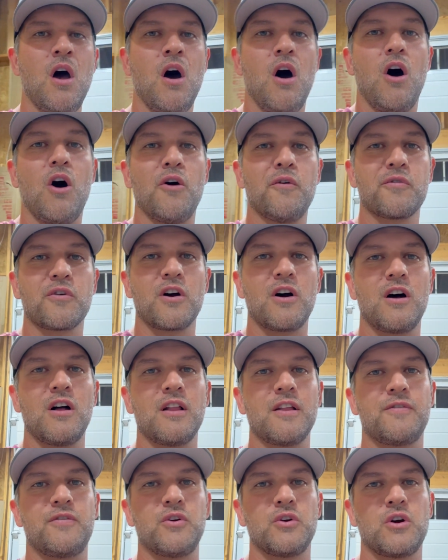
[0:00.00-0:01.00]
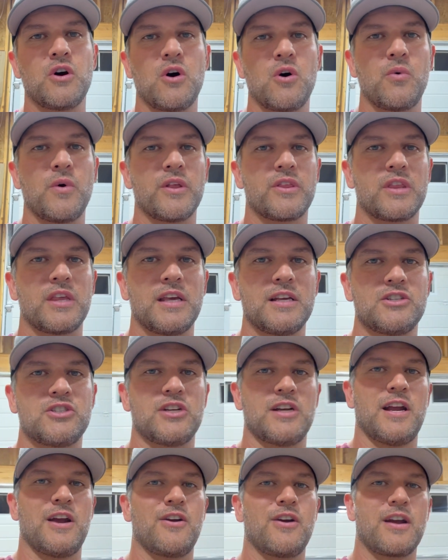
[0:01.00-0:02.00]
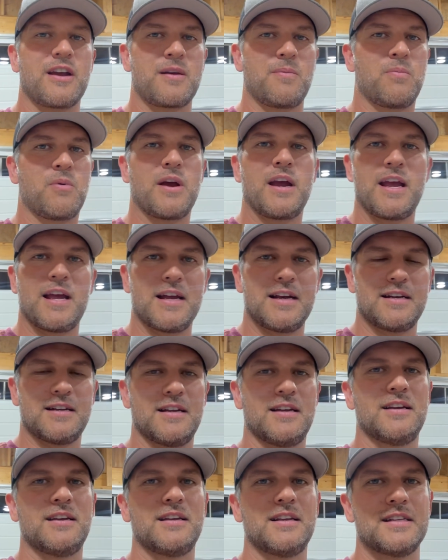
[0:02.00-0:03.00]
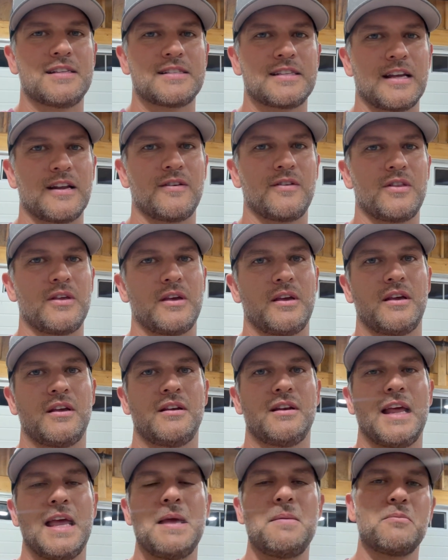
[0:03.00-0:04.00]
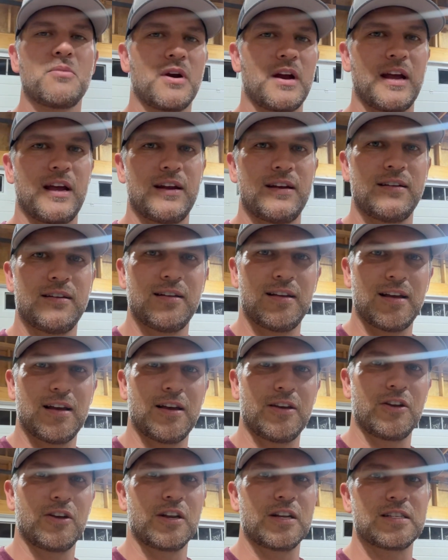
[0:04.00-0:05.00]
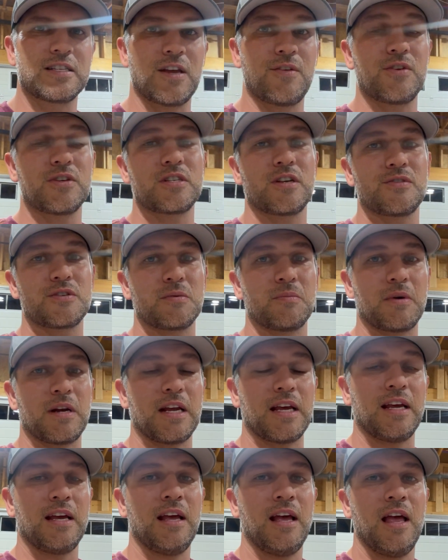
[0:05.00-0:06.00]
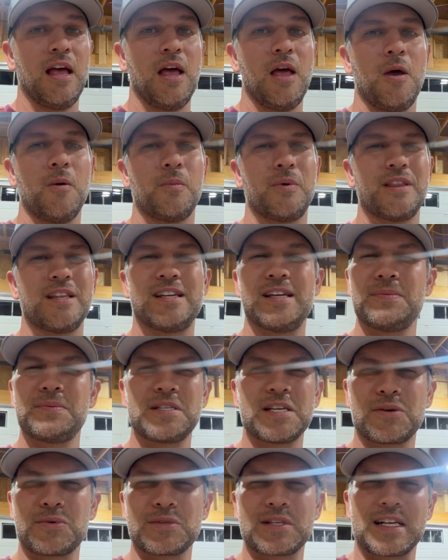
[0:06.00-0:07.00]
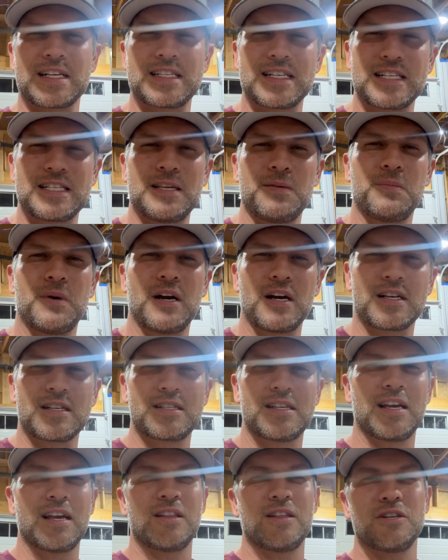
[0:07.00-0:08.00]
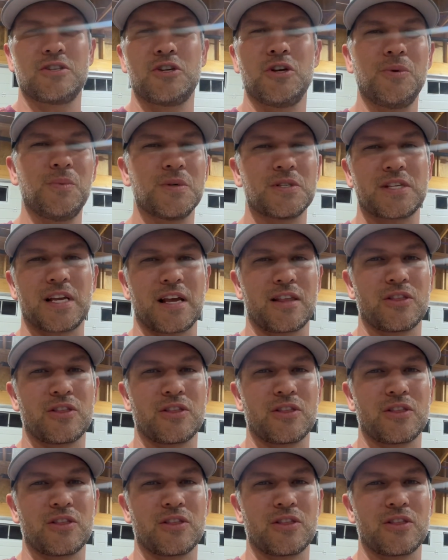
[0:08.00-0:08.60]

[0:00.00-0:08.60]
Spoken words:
overall, if you go with the generic brand instead of the name brand, you're gonna save yourself some money. But the dipstick was like 60 bucks and the tube was like